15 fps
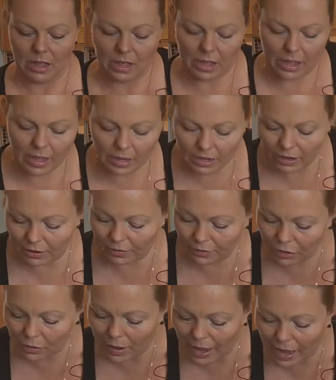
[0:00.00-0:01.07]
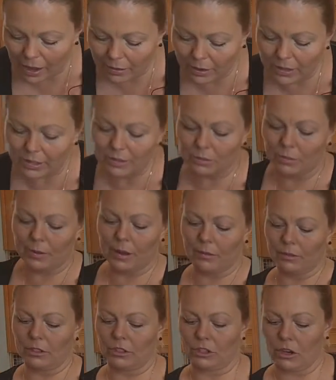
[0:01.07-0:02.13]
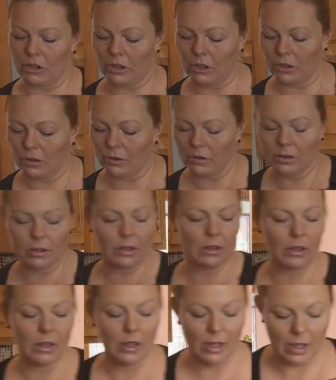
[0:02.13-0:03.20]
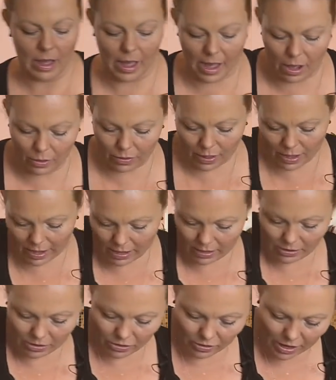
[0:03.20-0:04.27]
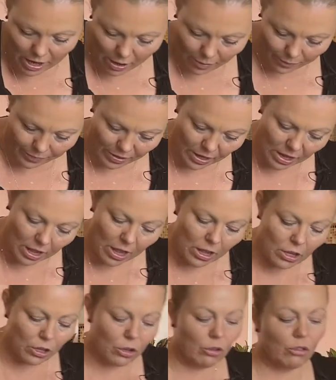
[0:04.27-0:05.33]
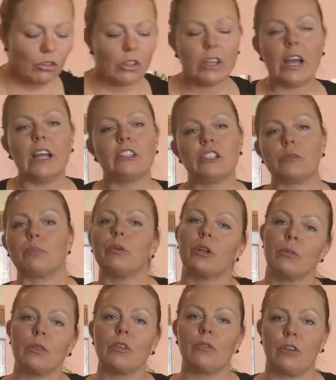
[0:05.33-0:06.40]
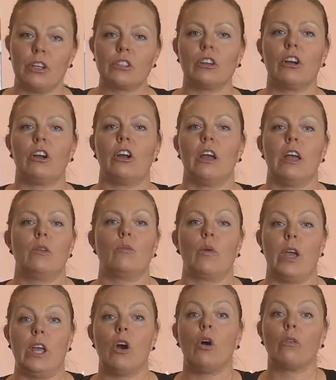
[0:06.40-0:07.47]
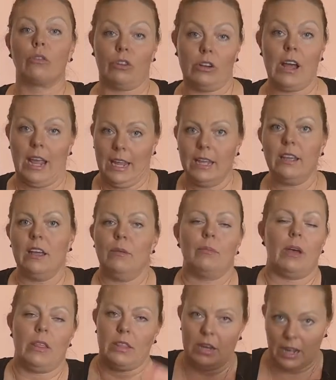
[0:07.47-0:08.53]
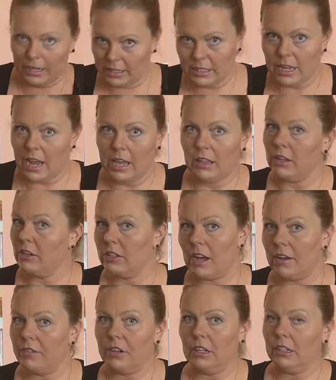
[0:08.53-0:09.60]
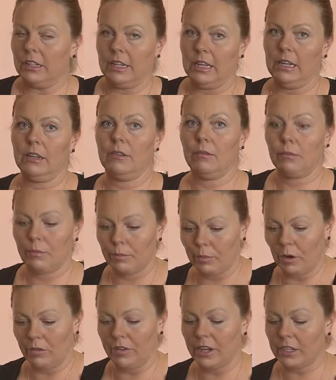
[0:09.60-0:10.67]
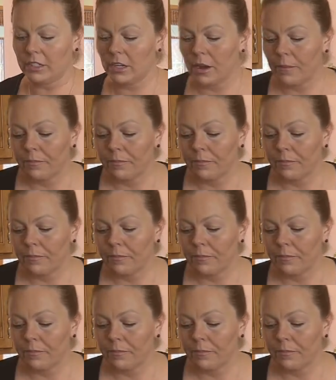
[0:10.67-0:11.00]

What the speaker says: And in a few hours, we'll be able to show you how they turn out. Usually I just put them in the freezer and wait overnight, and by the next day, they're definitely perfect.